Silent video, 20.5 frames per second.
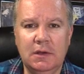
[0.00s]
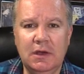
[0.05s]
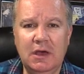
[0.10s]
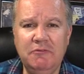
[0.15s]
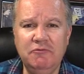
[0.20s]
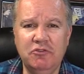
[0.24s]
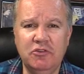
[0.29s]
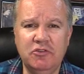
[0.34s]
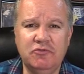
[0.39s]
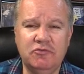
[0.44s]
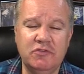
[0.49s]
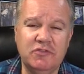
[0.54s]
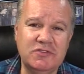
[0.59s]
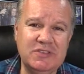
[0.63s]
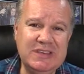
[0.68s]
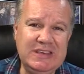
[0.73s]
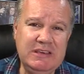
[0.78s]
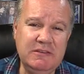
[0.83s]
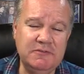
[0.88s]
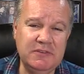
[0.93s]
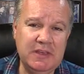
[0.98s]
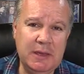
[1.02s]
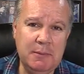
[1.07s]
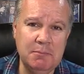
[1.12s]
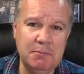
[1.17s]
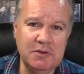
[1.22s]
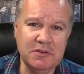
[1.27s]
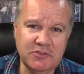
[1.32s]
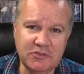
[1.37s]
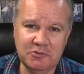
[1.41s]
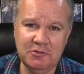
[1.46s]
I've just received a
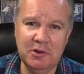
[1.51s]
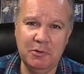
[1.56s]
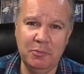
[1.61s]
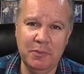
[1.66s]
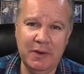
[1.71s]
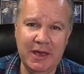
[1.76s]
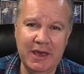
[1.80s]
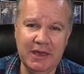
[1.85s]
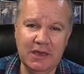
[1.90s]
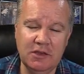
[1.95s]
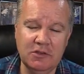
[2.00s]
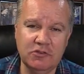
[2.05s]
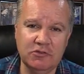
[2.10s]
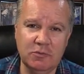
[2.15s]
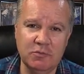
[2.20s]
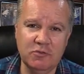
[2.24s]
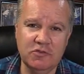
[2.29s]
mystery package from